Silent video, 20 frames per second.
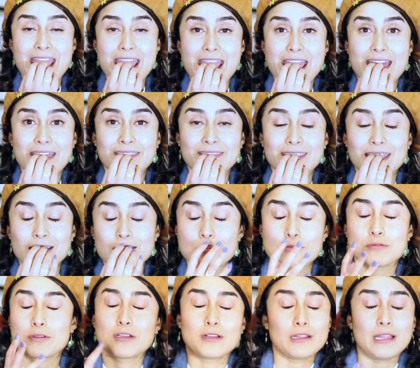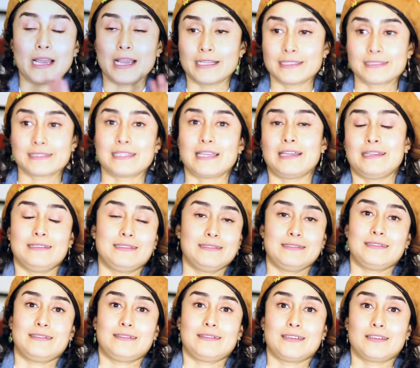and then you realize that,
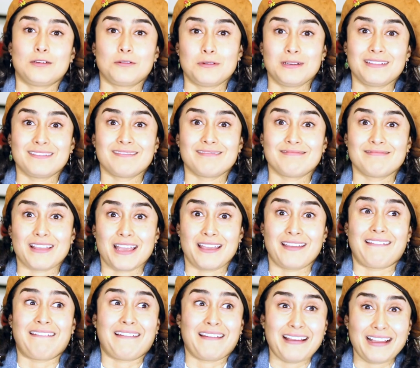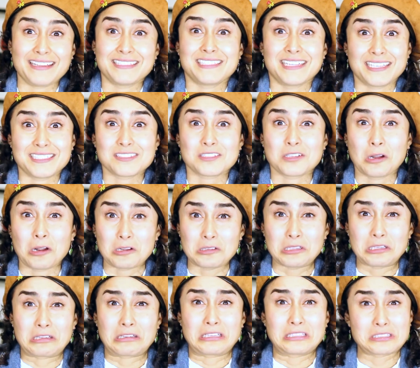you know what, I taste
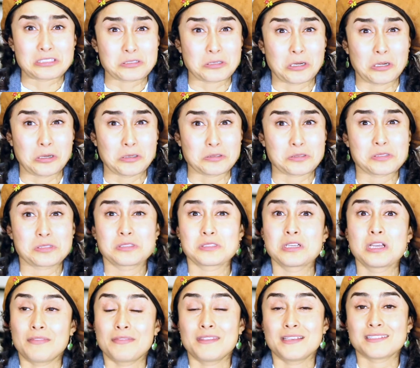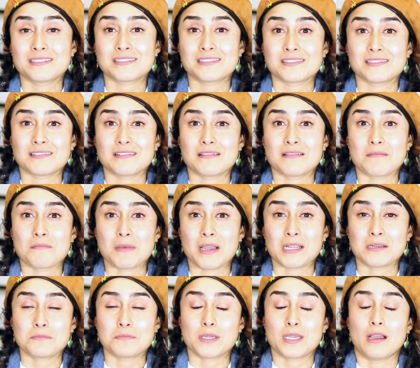garlic, it's gross. This
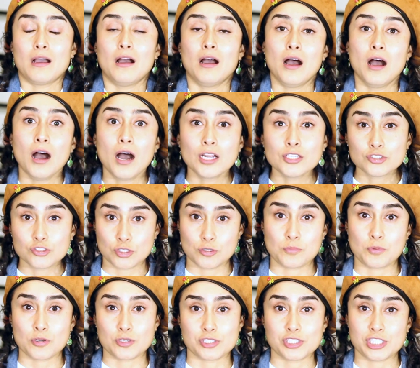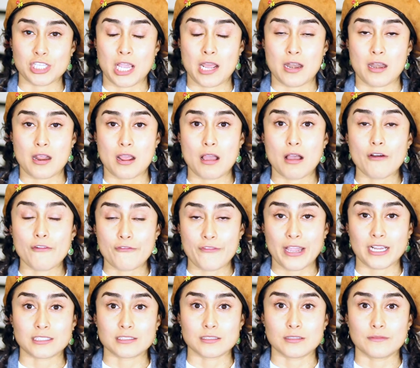might be 100%
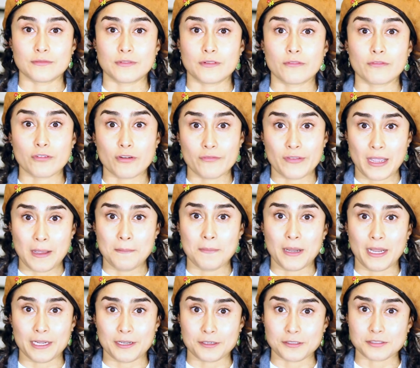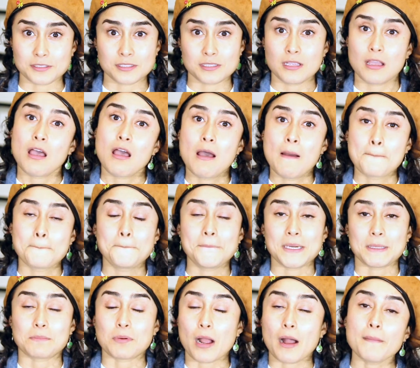effective for vampires,
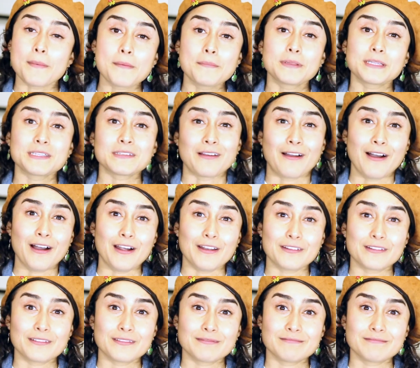but probably not